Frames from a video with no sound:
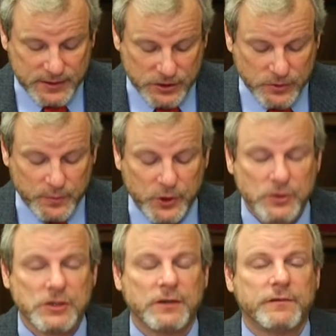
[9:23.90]

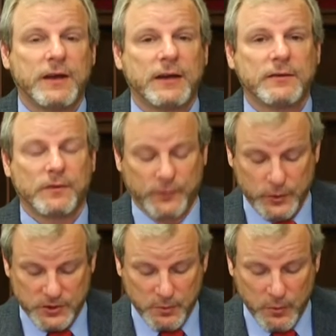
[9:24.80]
distribution event
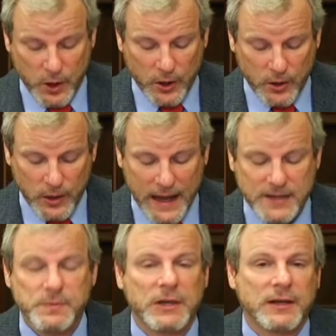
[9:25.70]
for tomorrow
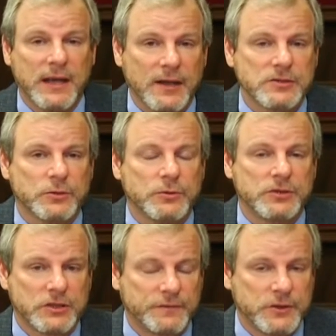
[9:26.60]
has been
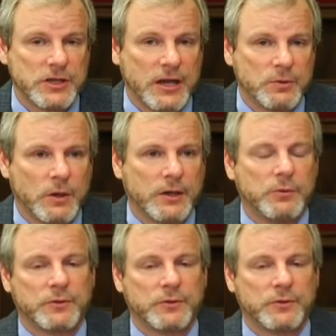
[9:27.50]
canceled just for January.